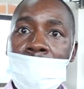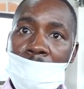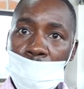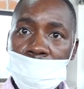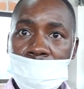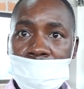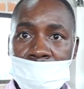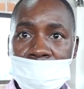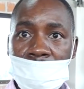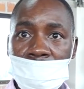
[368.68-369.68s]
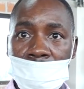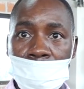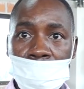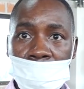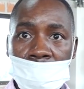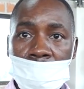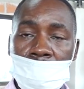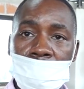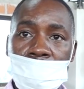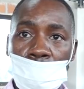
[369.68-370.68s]
How they register them,
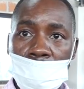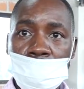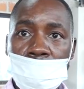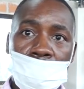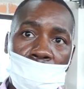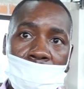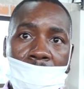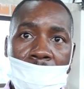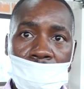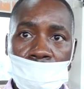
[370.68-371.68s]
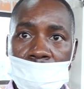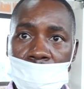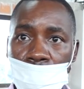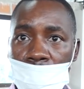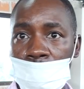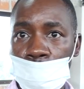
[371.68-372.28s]
it is a question we are handling with